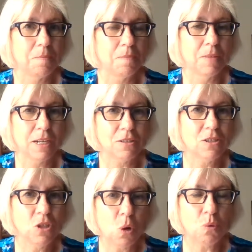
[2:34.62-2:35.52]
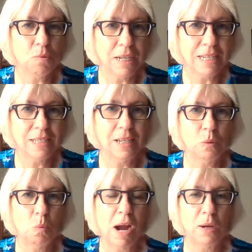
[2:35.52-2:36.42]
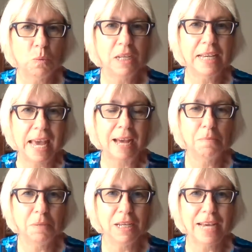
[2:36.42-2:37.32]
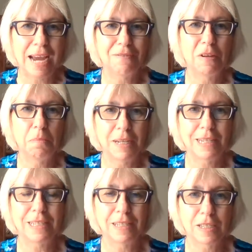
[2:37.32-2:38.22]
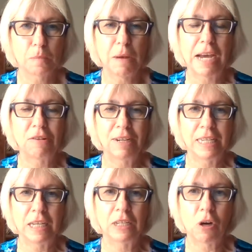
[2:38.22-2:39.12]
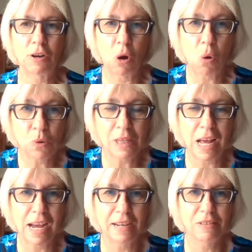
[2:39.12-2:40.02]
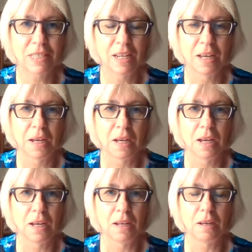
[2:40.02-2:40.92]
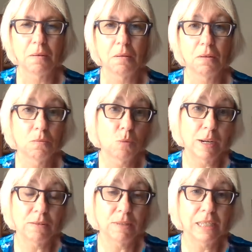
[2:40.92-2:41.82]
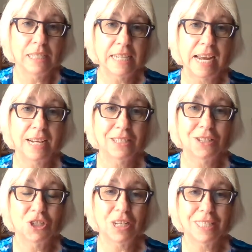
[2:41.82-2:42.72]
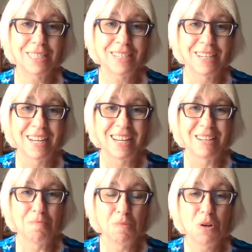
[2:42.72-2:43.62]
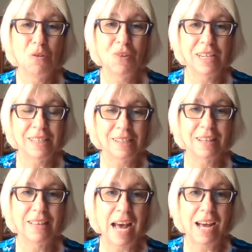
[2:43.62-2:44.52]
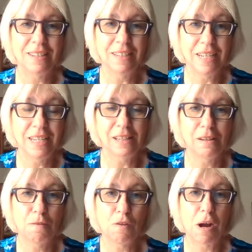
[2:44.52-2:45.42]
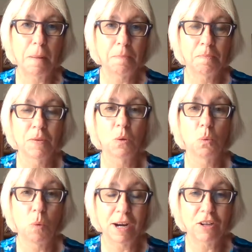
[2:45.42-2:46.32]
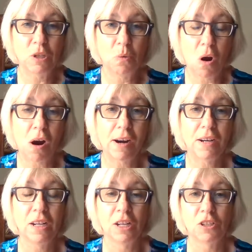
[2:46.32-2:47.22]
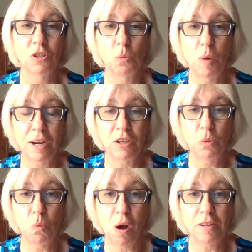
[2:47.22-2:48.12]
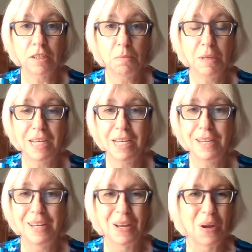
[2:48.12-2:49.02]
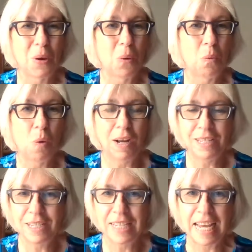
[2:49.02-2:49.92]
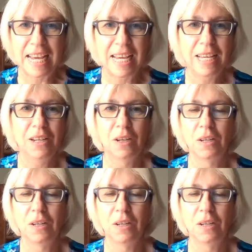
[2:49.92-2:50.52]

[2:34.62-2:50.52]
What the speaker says: There's no reason why we can't be every bit as inspiring in our own lives. What it really takes is just moving that needle from where you are to where you want to be, one day,